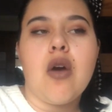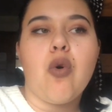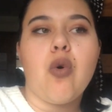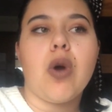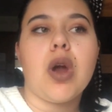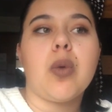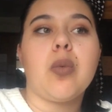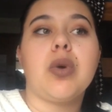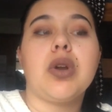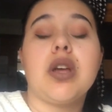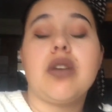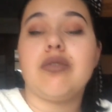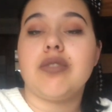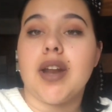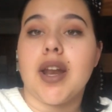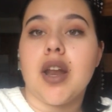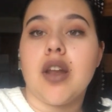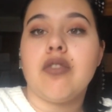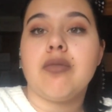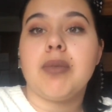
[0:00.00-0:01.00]
or I would have
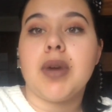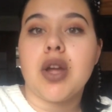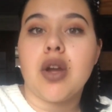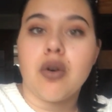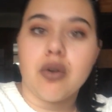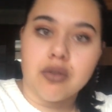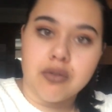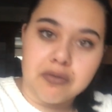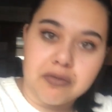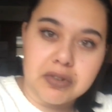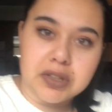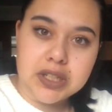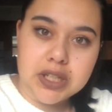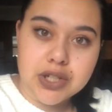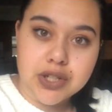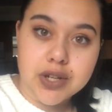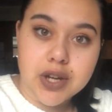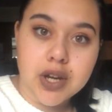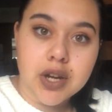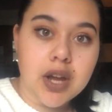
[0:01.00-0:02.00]
read it of my own
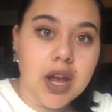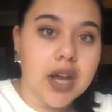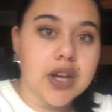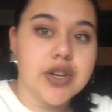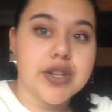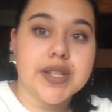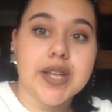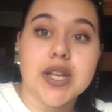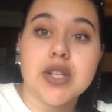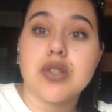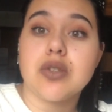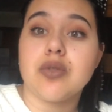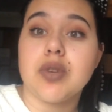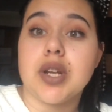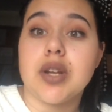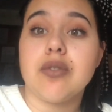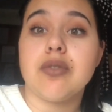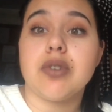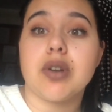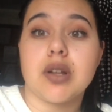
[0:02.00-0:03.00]
volition. I just had to
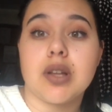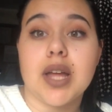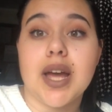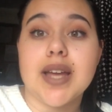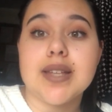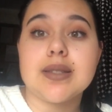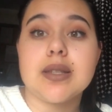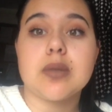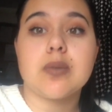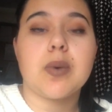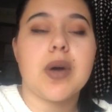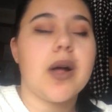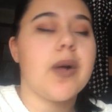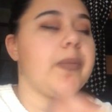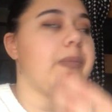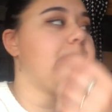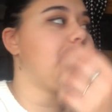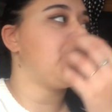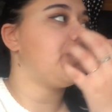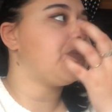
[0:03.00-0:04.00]
read it for class as
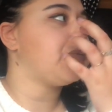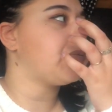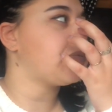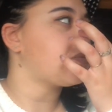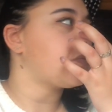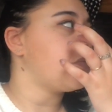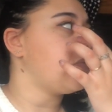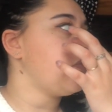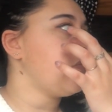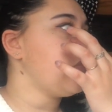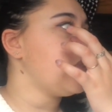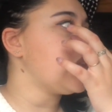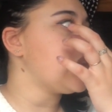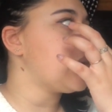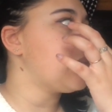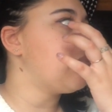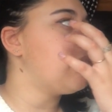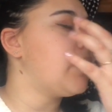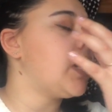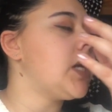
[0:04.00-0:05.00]
well.
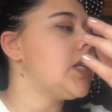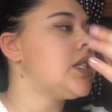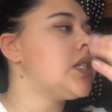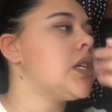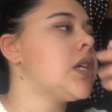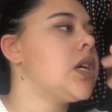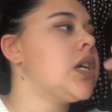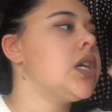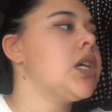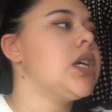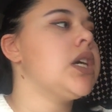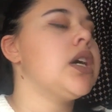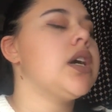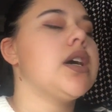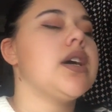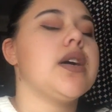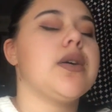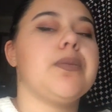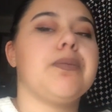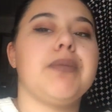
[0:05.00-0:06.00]
But
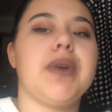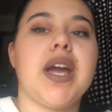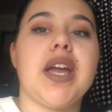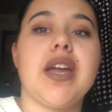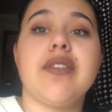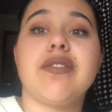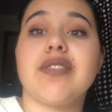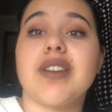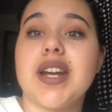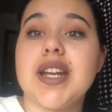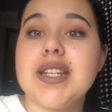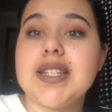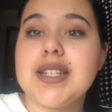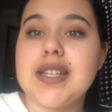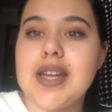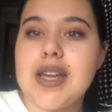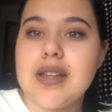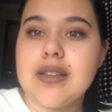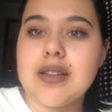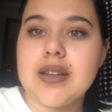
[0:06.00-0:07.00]
my friend
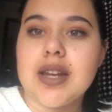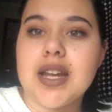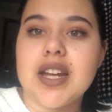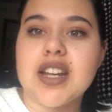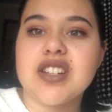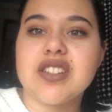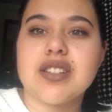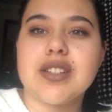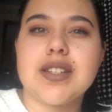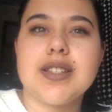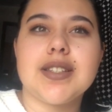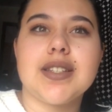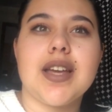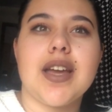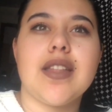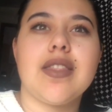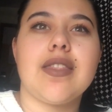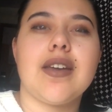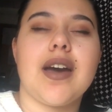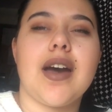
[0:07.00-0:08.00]
Caitlin actually
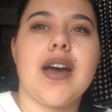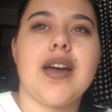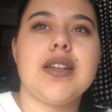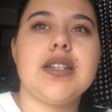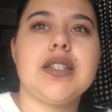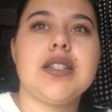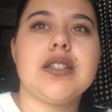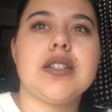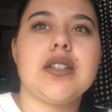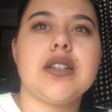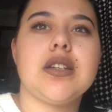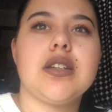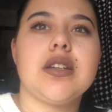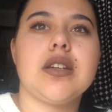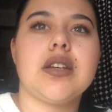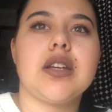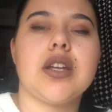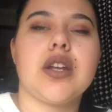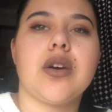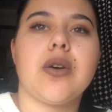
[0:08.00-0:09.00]
said that,
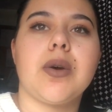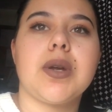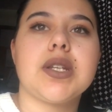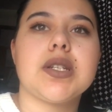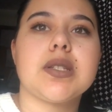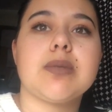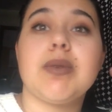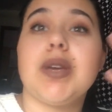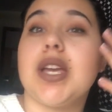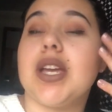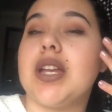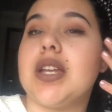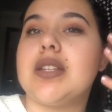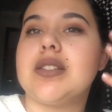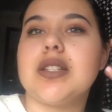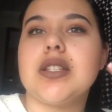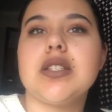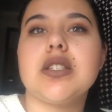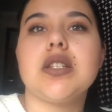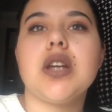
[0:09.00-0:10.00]
you know, it doesn't make any
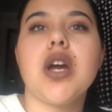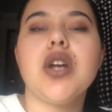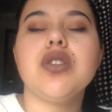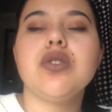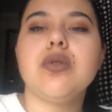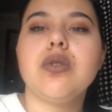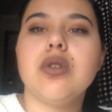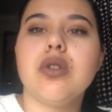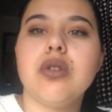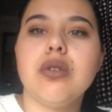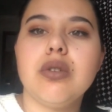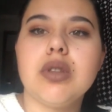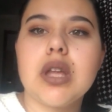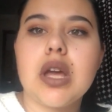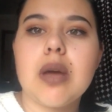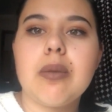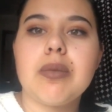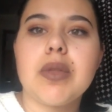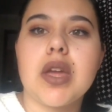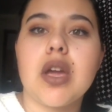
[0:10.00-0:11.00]
sense not to include
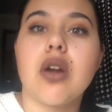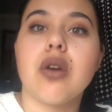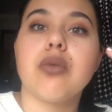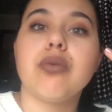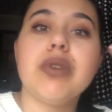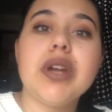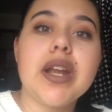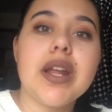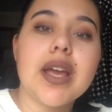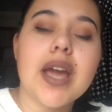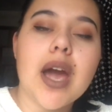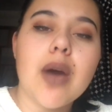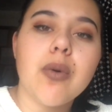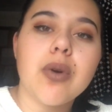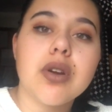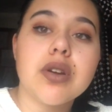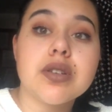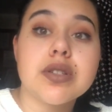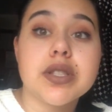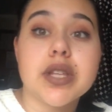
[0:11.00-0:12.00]
them. They are reading
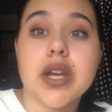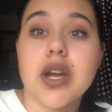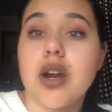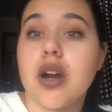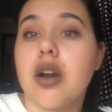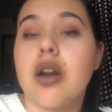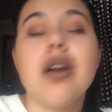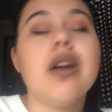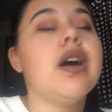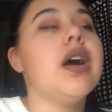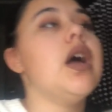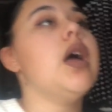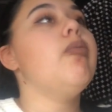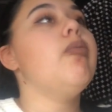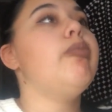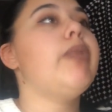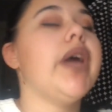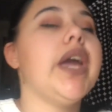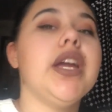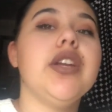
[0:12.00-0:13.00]
hours, they are
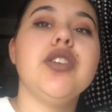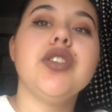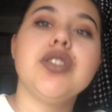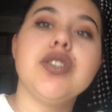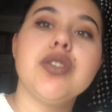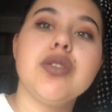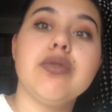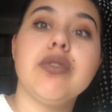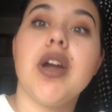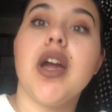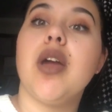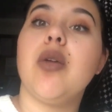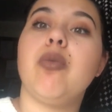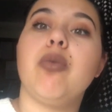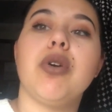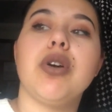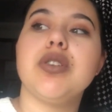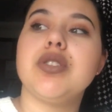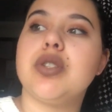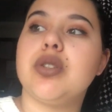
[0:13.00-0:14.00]
pages you read,
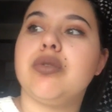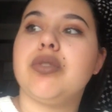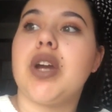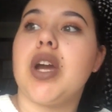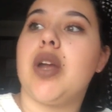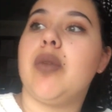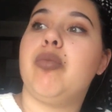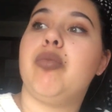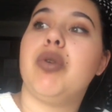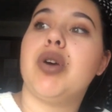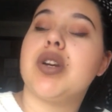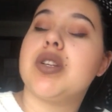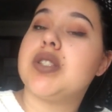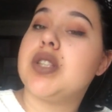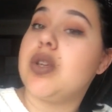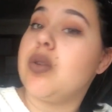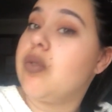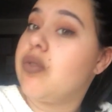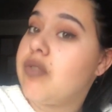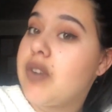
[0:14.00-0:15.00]
words you read, books
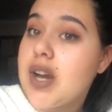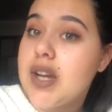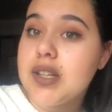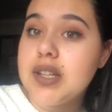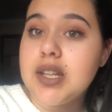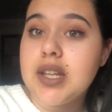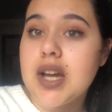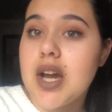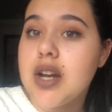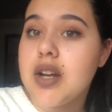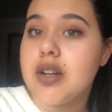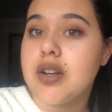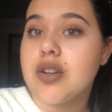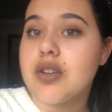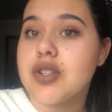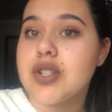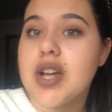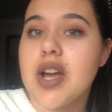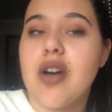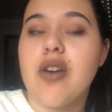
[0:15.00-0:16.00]
that you finally got on your
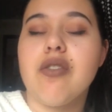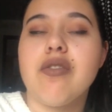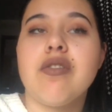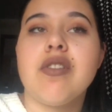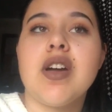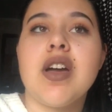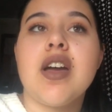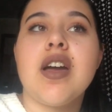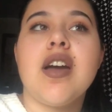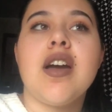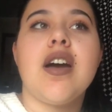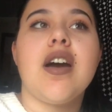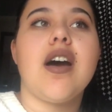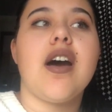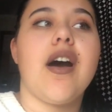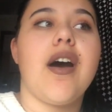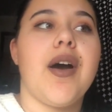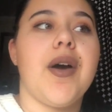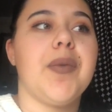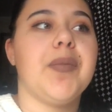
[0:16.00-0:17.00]
shelf,
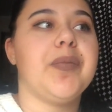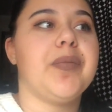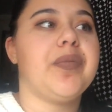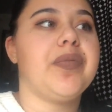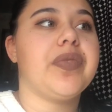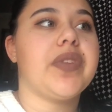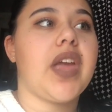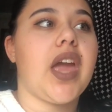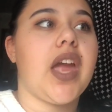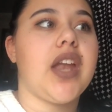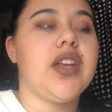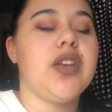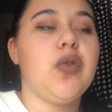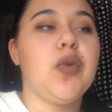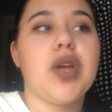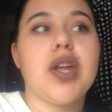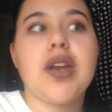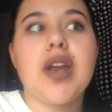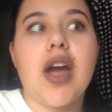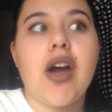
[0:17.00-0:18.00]
and you
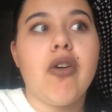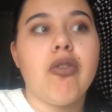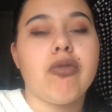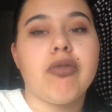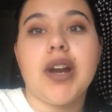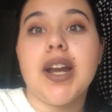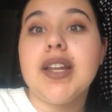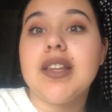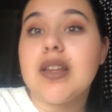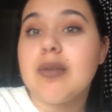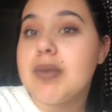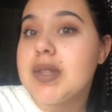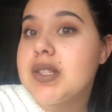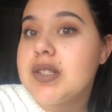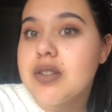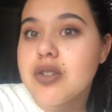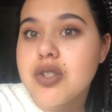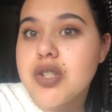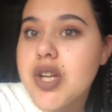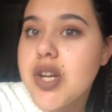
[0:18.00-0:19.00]
can rate them and
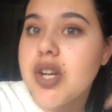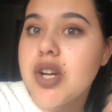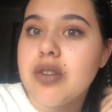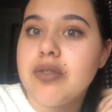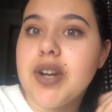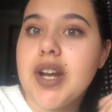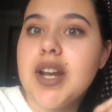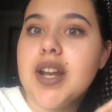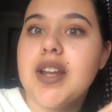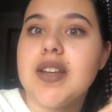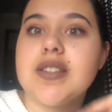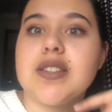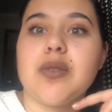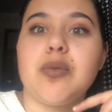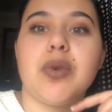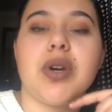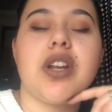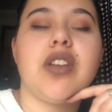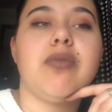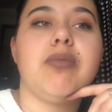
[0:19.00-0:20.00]
still share your ratings.
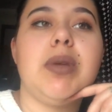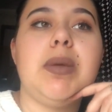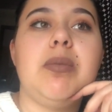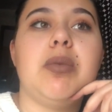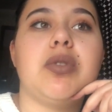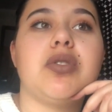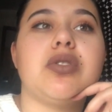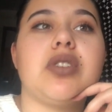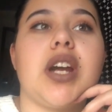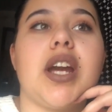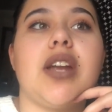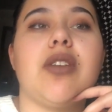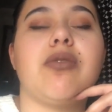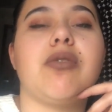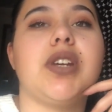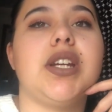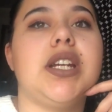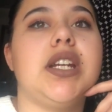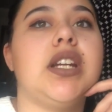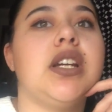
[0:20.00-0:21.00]
And what if people try and
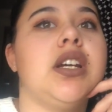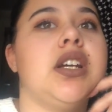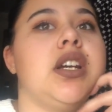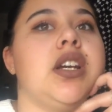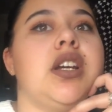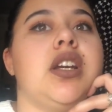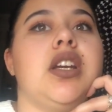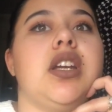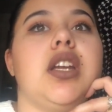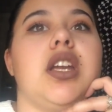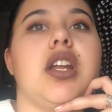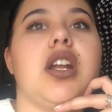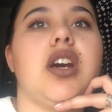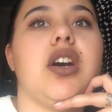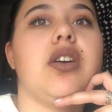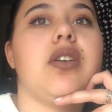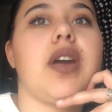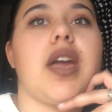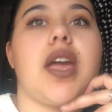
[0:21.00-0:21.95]
read, you know,